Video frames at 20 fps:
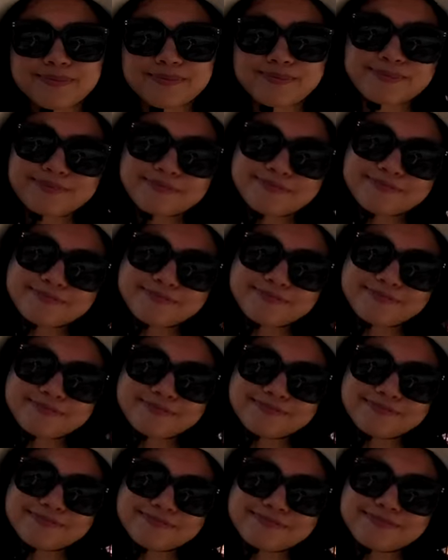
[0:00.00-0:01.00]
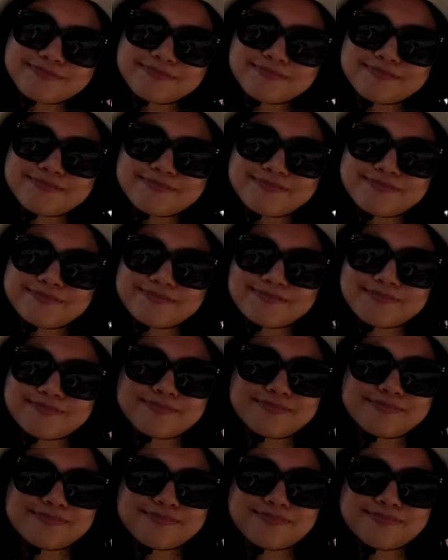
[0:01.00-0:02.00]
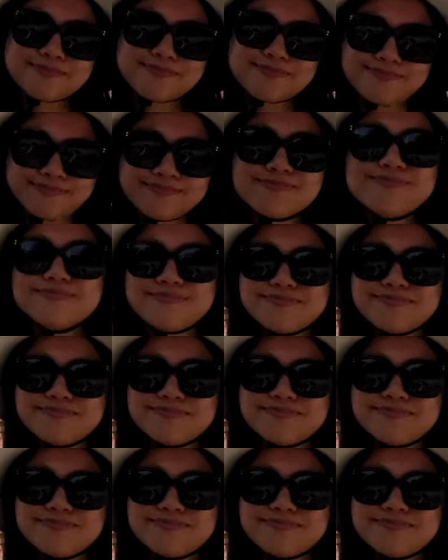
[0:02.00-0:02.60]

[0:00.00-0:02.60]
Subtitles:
The person shown says nothing.